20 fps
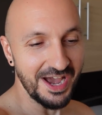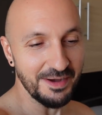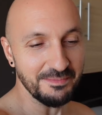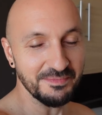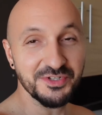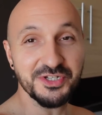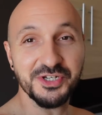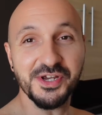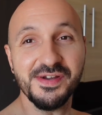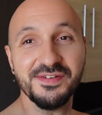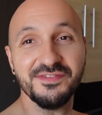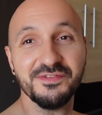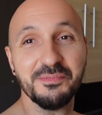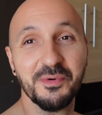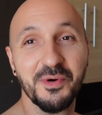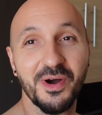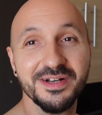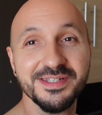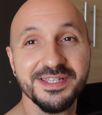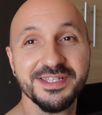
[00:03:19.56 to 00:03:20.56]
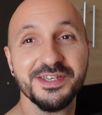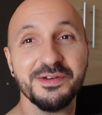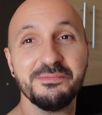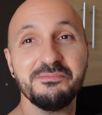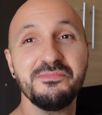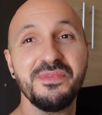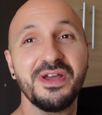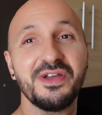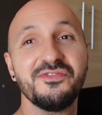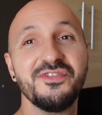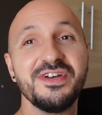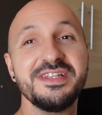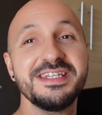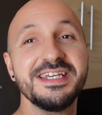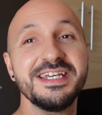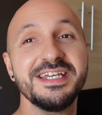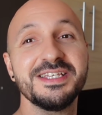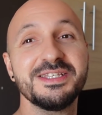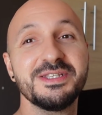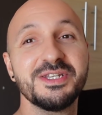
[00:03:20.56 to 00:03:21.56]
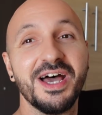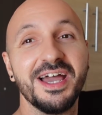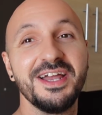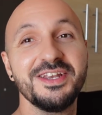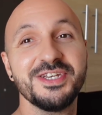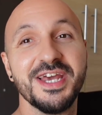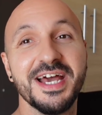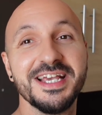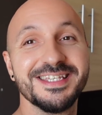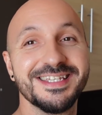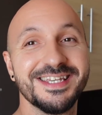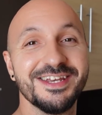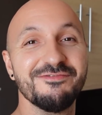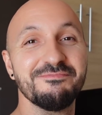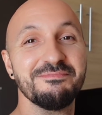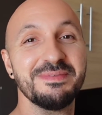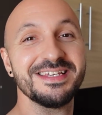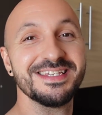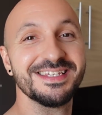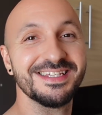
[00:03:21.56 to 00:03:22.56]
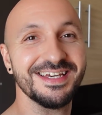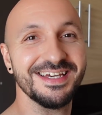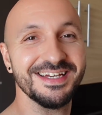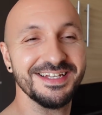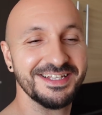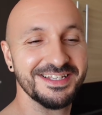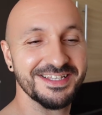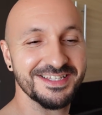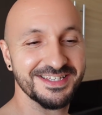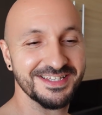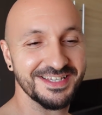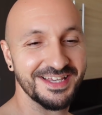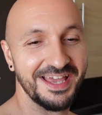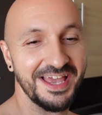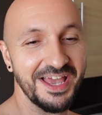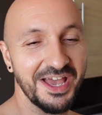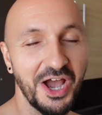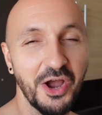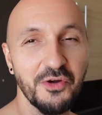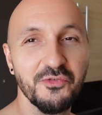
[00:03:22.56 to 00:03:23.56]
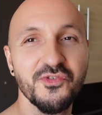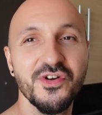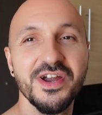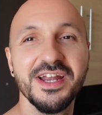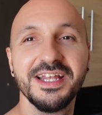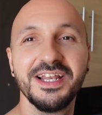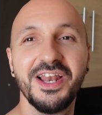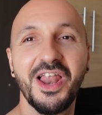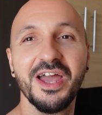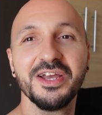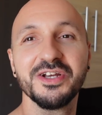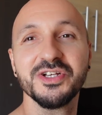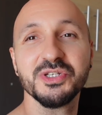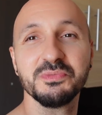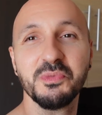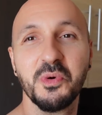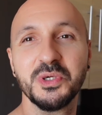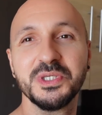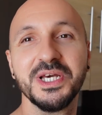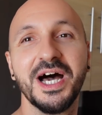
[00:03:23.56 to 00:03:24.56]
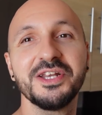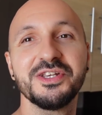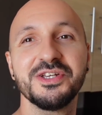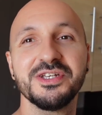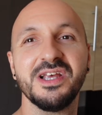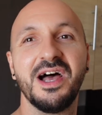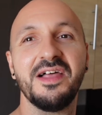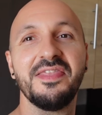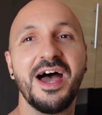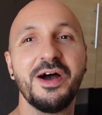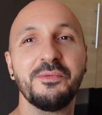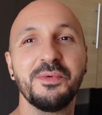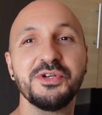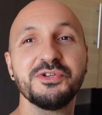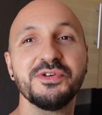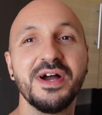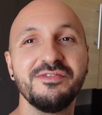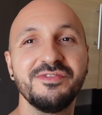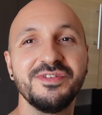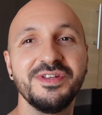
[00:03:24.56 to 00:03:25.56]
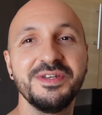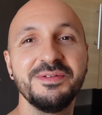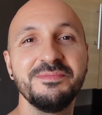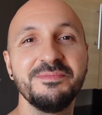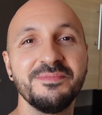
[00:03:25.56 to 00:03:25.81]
She even brought us some McVitie's digestive biscuits. I really like small touches like that when travelling.